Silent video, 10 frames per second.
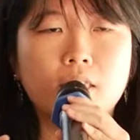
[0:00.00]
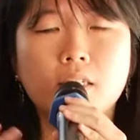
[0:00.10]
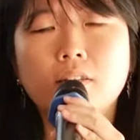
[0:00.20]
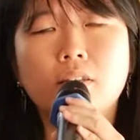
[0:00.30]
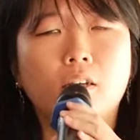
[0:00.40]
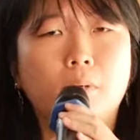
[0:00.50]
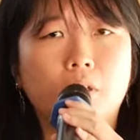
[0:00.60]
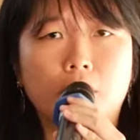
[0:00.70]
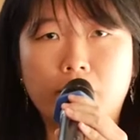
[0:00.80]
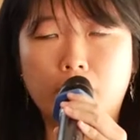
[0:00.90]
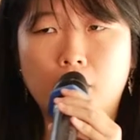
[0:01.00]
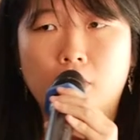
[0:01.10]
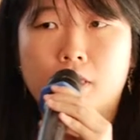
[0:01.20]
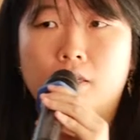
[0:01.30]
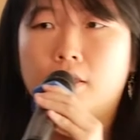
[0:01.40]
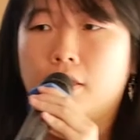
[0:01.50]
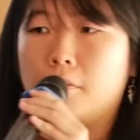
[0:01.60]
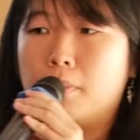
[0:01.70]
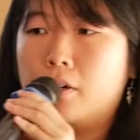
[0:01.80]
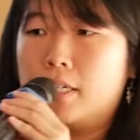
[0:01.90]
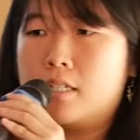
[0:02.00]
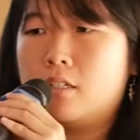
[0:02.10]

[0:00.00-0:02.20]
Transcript: thing about the government, or certain thing about a